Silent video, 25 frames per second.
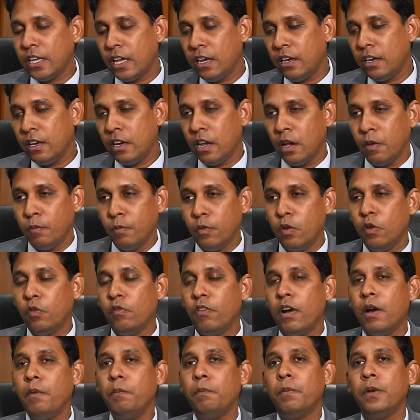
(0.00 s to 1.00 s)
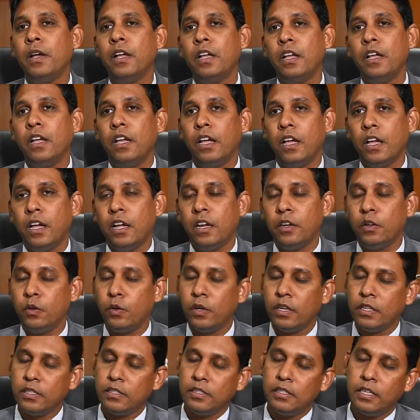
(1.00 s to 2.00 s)
and move up
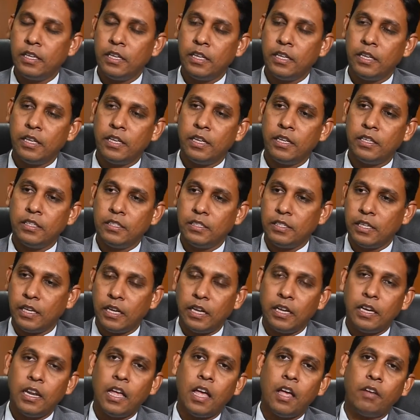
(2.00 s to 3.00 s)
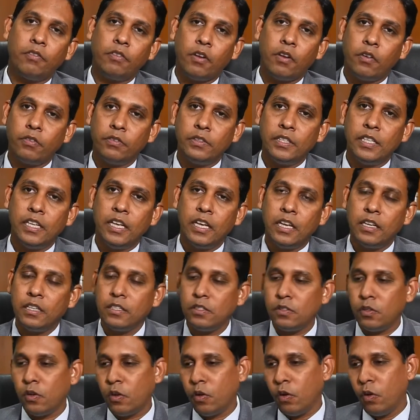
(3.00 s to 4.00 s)
towards the second half of the
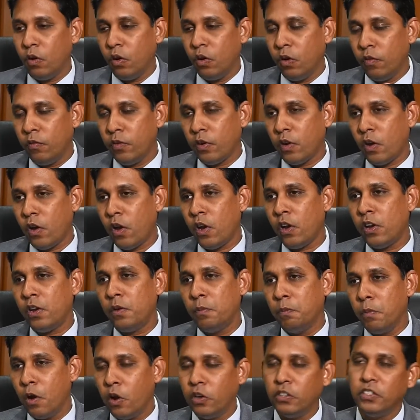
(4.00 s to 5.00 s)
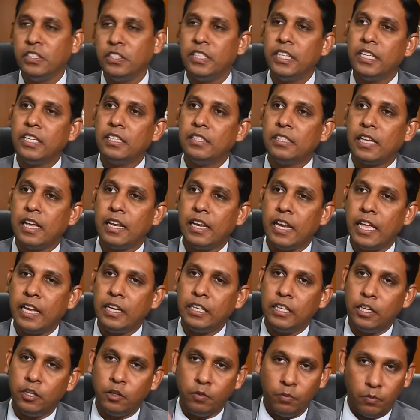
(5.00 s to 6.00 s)
year. So overall bond yields are
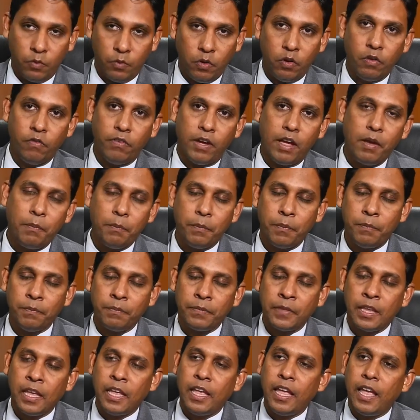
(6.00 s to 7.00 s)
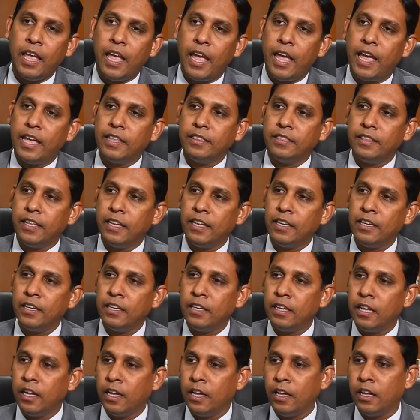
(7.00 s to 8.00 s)
likely to move up. And
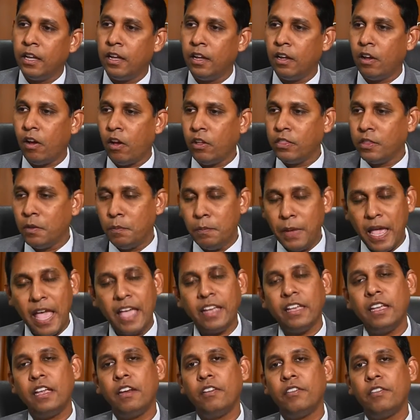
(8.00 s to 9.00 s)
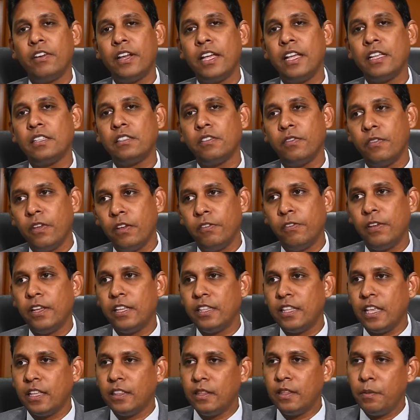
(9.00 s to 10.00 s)
then on the banking rates, we
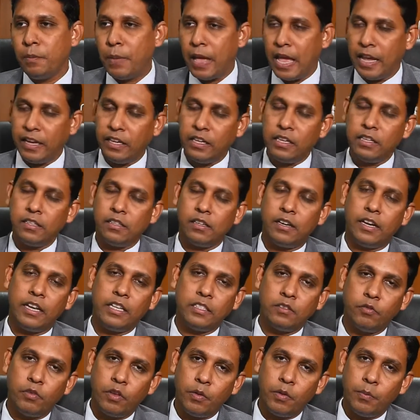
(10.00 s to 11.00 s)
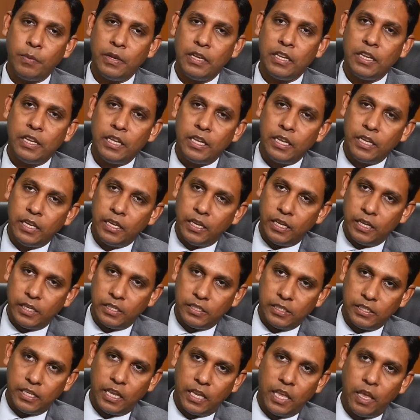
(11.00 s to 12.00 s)
feel that the banking rates will be
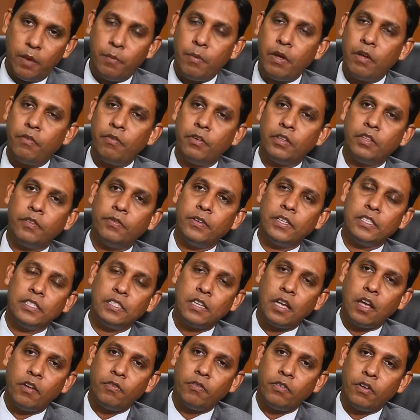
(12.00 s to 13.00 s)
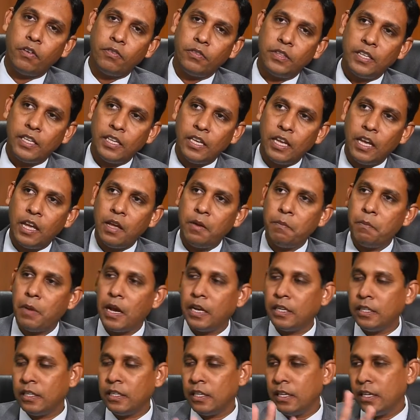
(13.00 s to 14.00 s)
stable for the first half of the year,
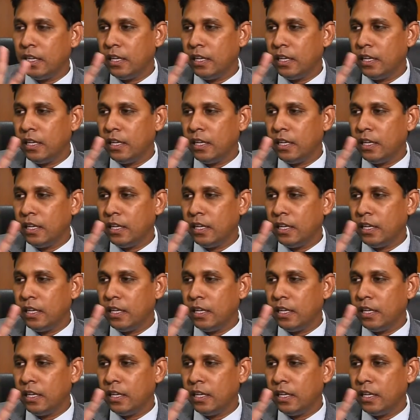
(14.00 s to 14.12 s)
but